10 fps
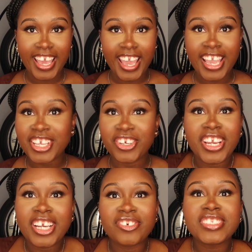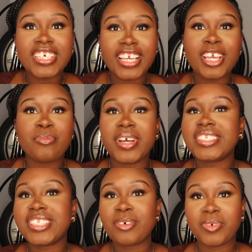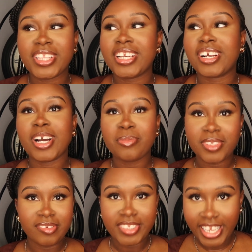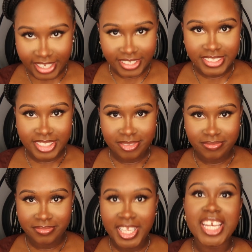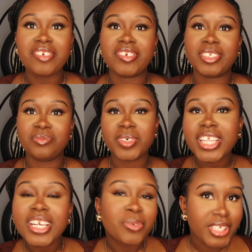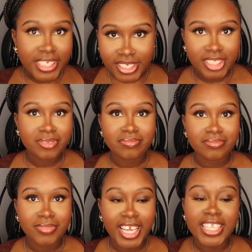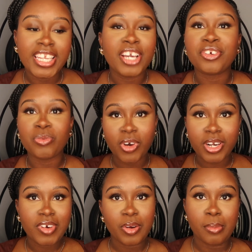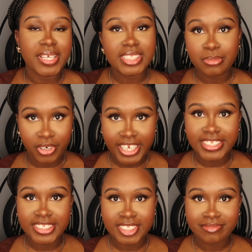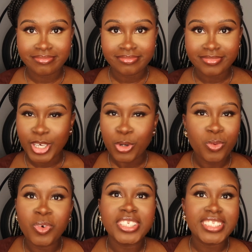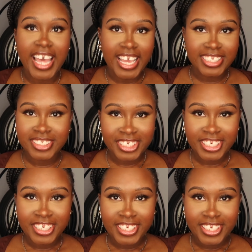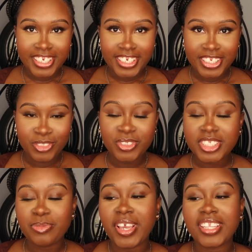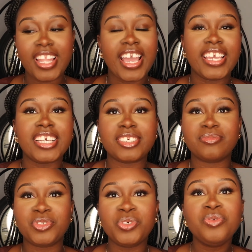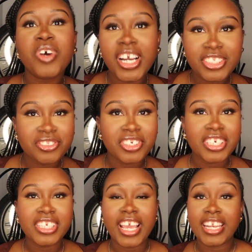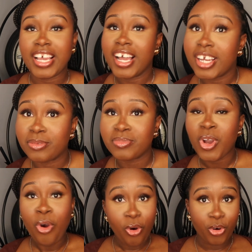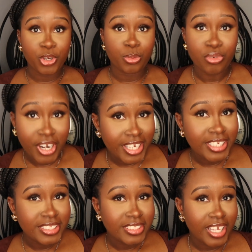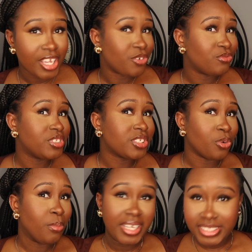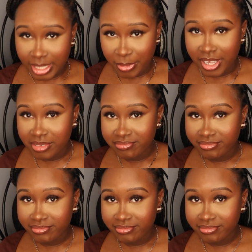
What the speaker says: and your hair is gonna get messed up within a couple of days, not even within a week, and then now you're walking around with messed up braids. Who wants that? You just spent like $200 and up on your braids and you just gonna mess them up?